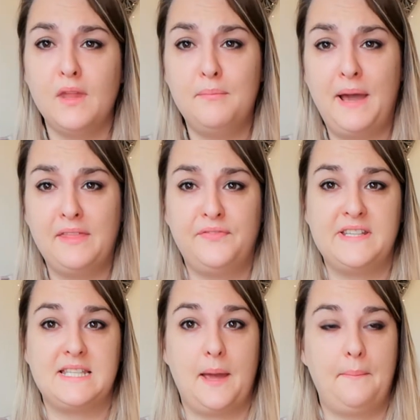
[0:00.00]
Bath
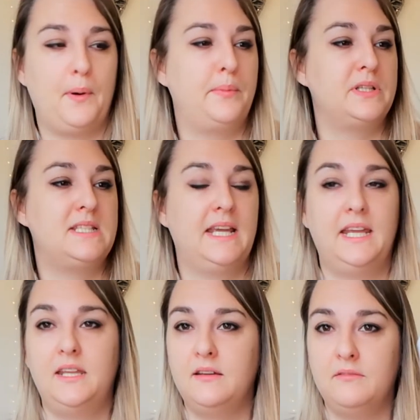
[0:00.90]
Fizzer Bubble Tea,
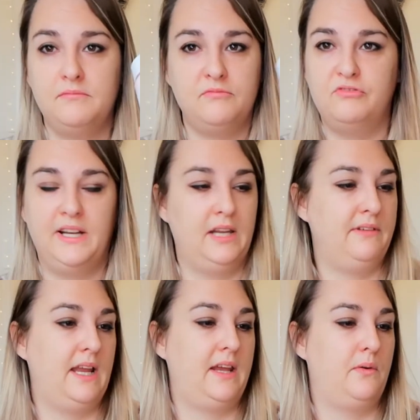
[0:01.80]
really,
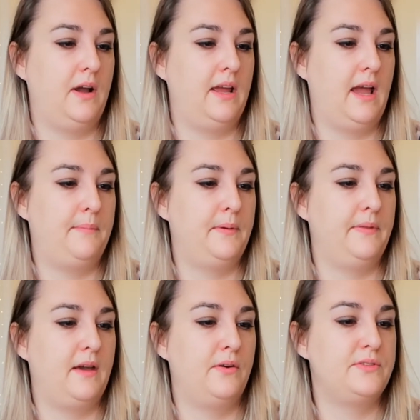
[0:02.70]
really quite happy with
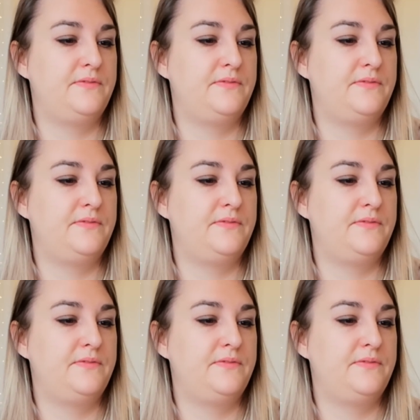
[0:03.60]
those.